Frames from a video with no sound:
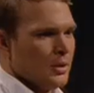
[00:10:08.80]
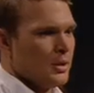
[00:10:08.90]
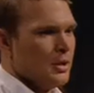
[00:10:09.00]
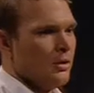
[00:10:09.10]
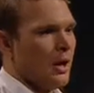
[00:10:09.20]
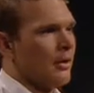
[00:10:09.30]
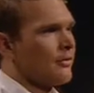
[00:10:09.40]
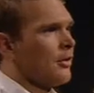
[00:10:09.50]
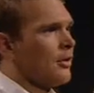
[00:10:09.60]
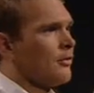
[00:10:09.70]
the year
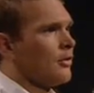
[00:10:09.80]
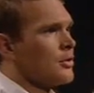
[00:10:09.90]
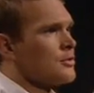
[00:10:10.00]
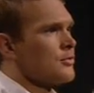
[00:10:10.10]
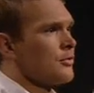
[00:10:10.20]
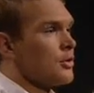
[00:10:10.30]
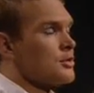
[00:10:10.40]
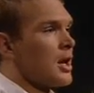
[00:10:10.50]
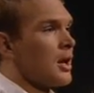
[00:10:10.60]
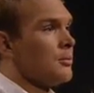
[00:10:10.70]
after, first
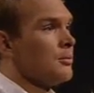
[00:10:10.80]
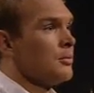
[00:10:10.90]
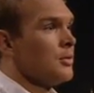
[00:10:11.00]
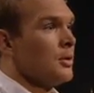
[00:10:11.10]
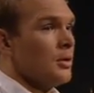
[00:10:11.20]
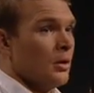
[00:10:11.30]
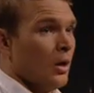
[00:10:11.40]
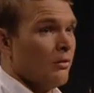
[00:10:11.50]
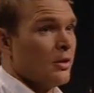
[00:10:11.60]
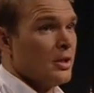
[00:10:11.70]
game
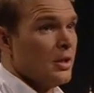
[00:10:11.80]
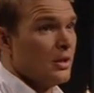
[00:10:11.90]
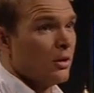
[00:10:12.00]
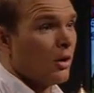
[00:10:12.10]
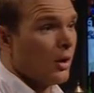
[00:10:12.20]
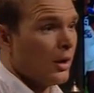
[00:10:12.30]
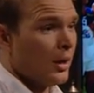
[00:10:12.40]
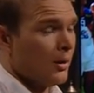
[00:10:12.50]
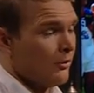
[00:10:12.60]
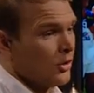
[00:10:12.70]
of the
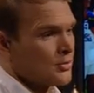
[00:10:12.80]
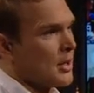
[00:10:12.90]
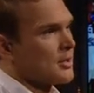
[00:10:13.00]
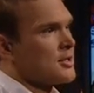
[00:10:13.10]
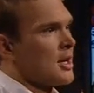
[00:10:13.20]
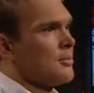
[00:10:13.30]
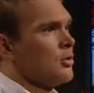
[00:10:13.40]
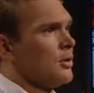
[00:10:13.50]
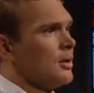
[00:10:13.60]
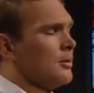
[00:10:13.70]
year, first practice game,
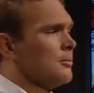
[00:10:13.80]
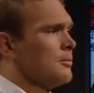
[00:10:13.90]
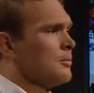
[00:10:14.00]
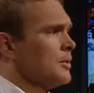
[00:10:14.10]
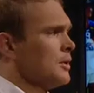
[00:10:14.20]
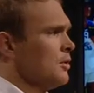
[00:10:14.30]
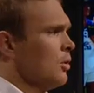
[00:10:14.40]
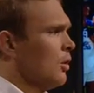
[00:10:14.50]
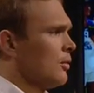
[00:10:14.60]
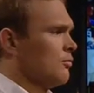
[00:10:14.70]
I
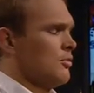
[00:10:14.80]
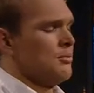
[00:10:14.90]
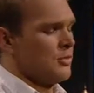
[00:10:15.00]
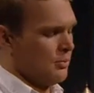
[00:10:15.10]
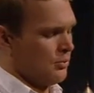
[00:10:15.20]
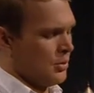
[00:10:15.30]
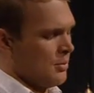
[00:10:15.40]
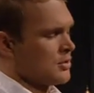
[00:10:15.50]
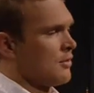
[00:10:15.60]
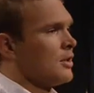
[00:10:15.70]
ripped pretty
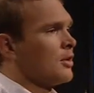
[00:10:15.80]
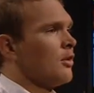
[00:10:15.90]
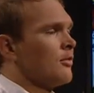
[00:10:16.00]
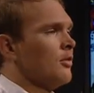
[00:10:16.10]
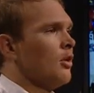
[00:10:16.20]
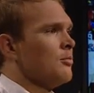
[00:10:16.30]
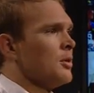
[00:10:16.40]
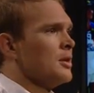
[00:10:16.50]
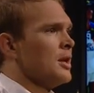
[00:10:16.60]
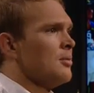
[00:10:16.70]
much everything off my
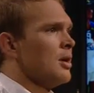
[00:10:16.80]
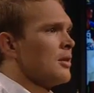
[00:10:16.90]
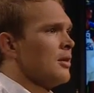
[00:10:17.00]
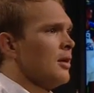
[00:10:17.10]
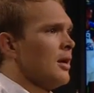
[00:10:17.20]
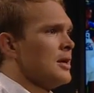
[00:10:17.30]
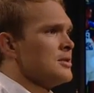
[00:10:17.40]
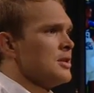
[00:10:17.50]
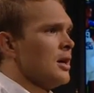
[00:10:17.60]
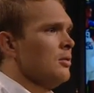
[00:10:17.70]
knee bar the
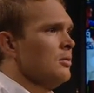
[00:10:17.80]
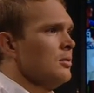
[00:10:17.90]
ACL,